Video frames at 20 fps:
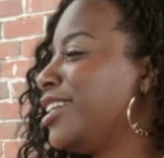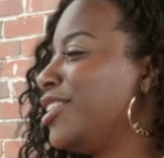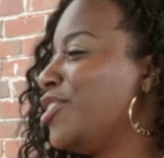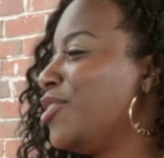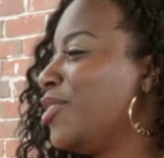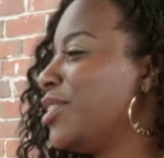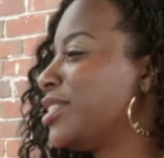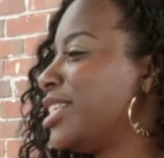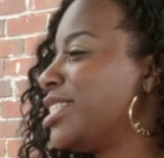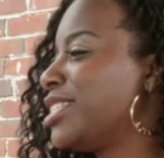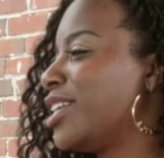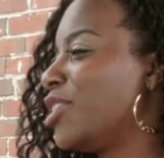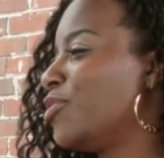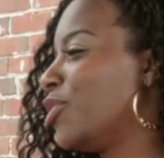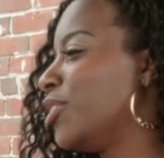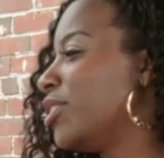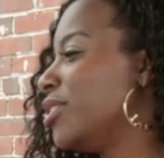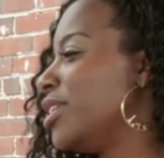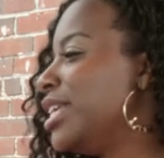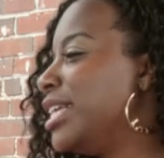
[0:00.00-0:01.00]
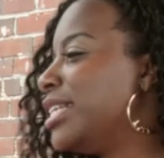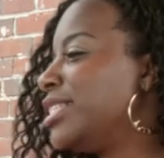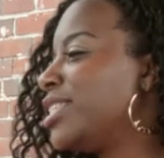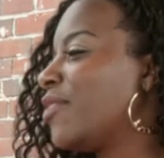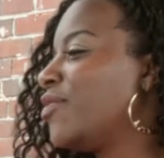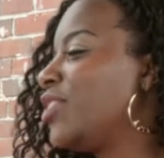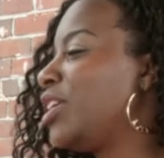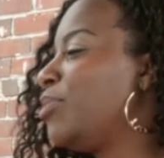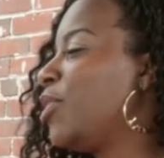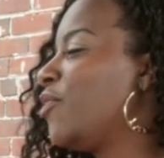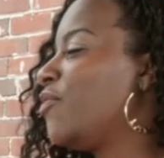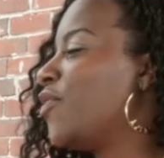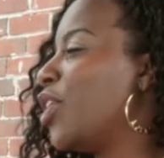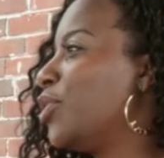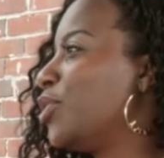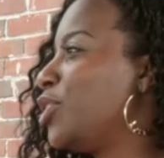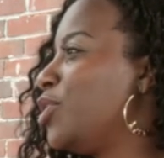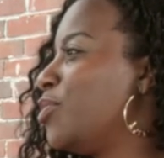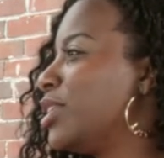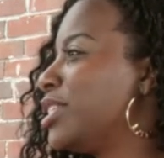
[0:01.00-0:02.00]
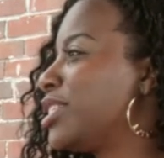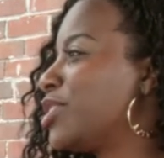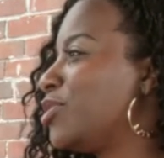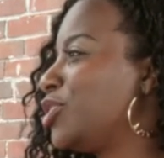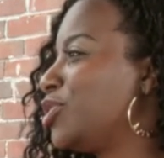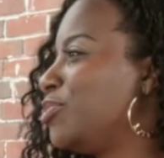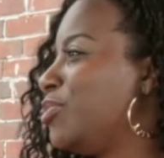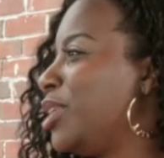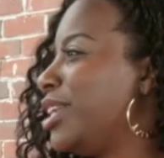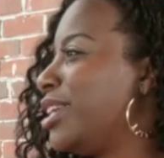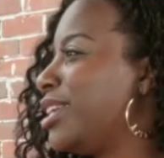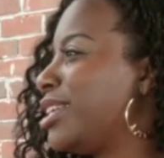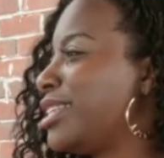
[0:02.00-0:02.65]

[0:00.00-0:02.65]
you know, as I said, we're definitely going to be following you on social media